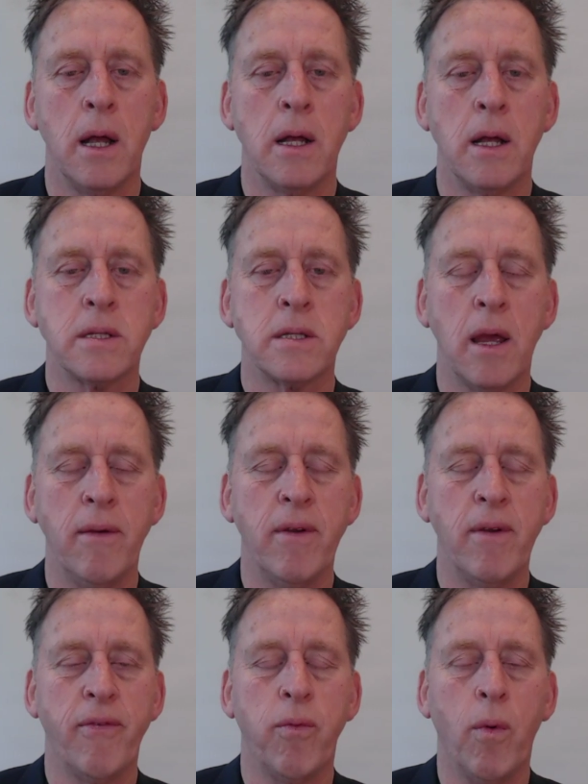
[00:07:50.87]
So even
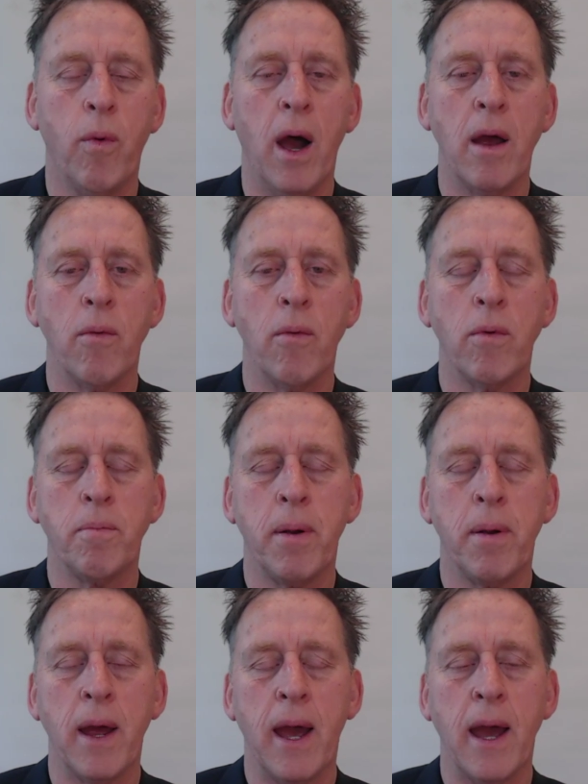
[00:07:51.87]
if white would
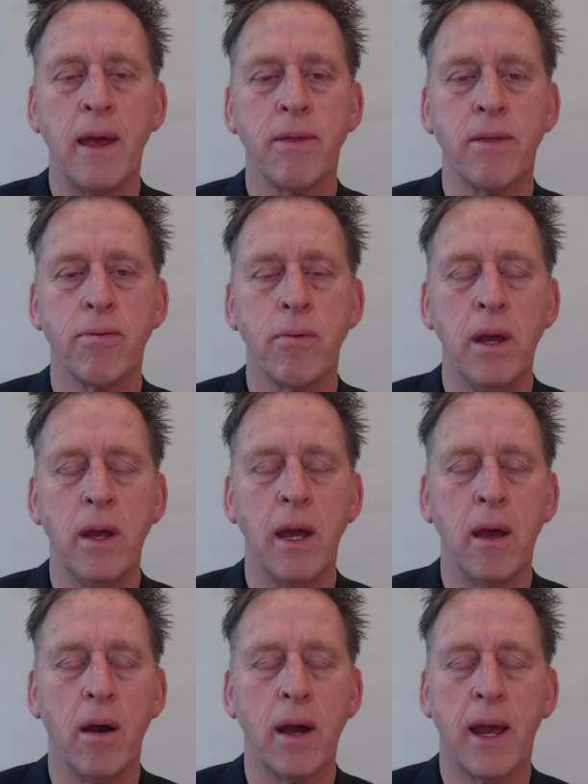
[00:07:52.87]
play a3
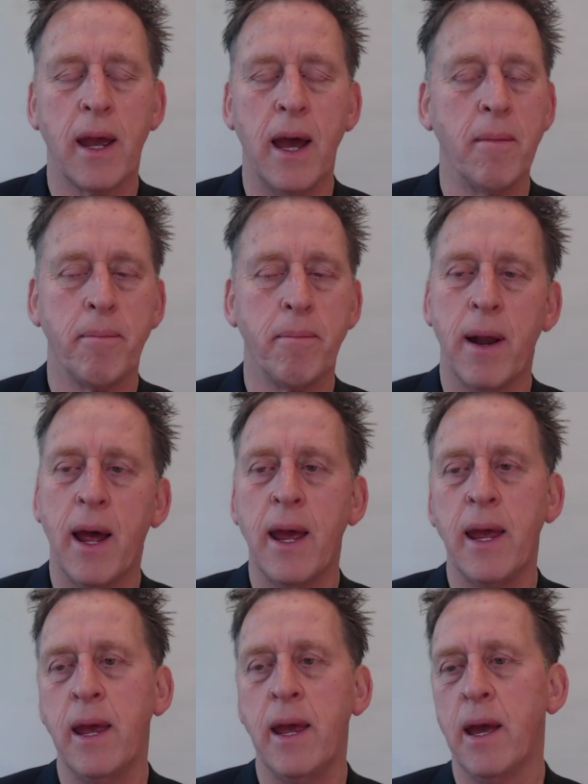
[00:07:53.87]
here, I can't
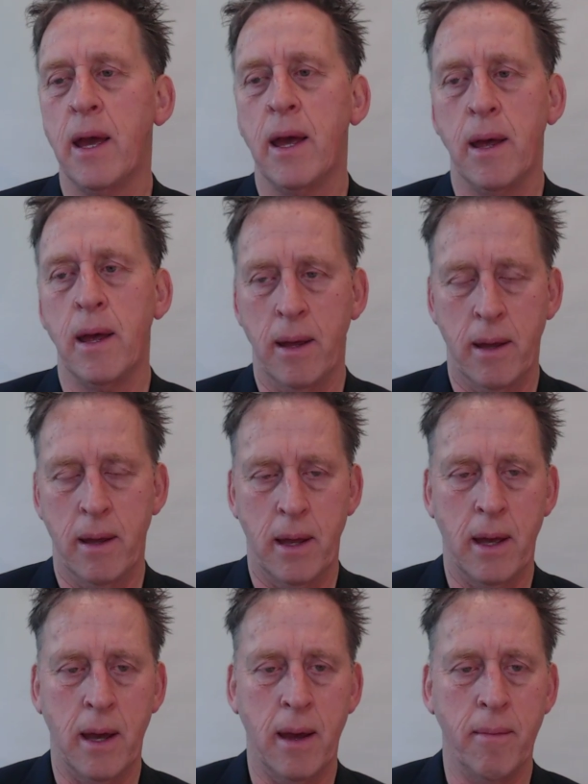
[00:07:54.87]
play
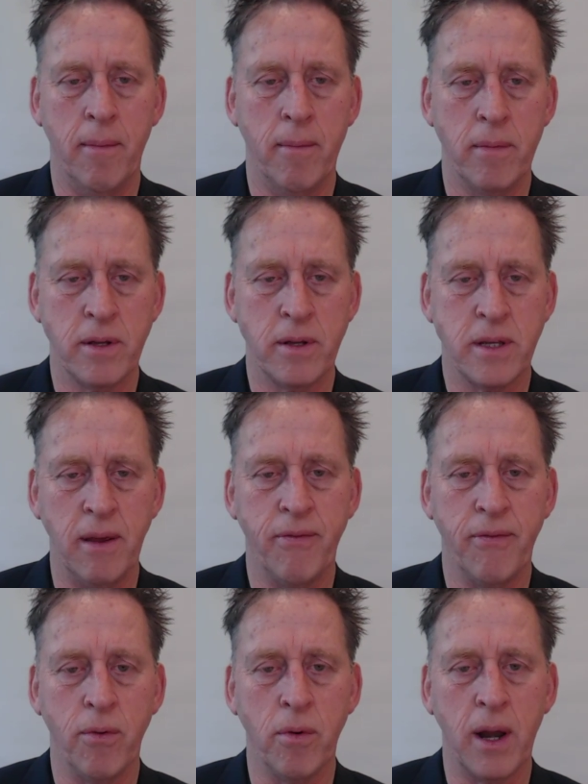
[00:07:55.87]

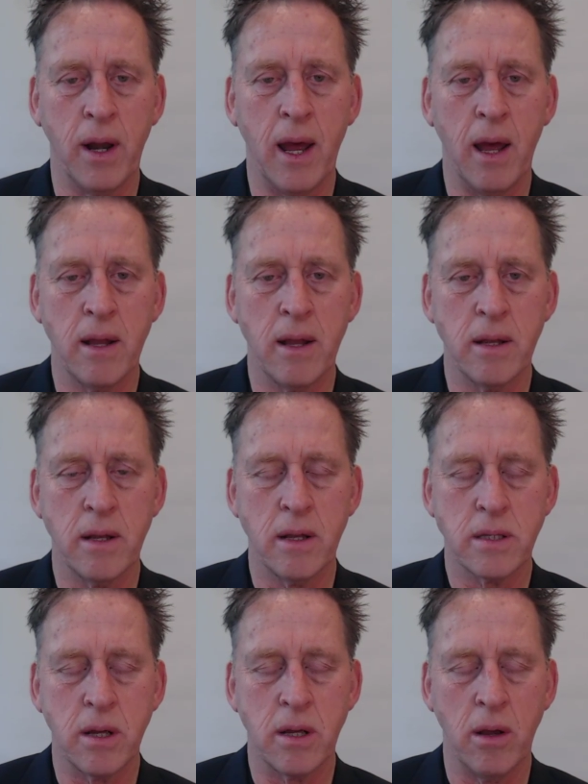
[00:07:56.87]
d4 now
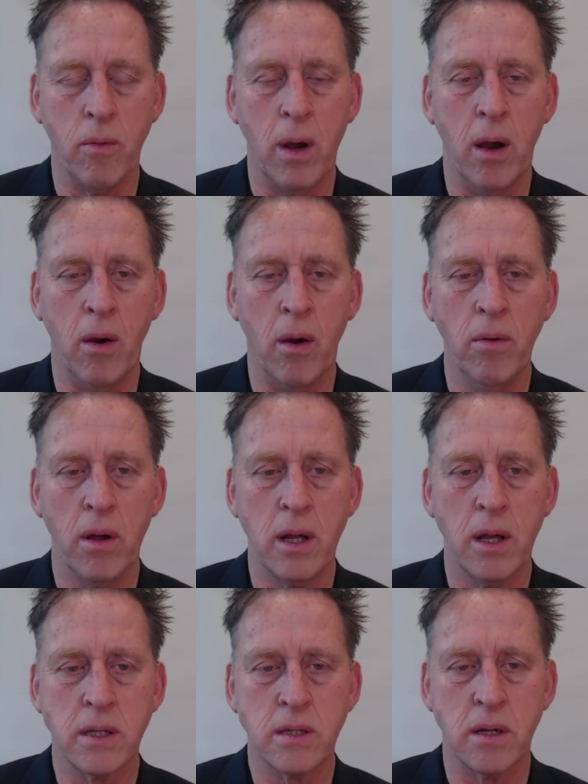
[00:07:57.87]
so well.
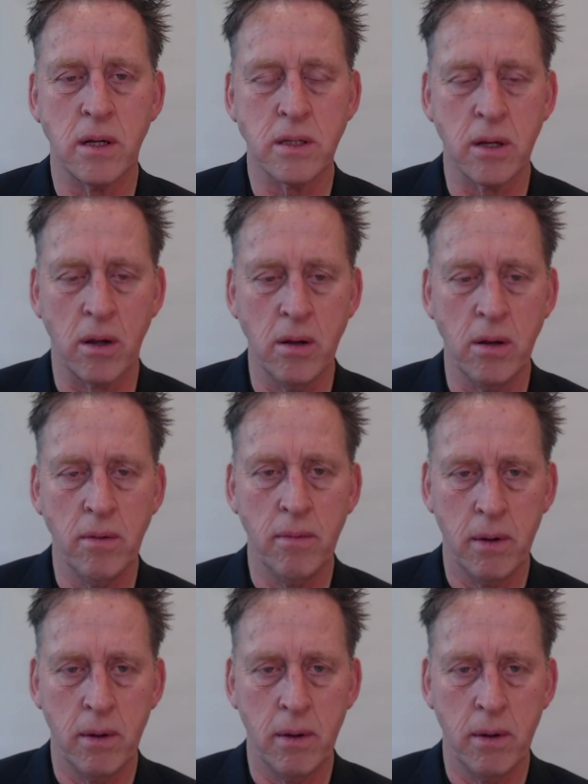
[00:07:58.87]
It's not so good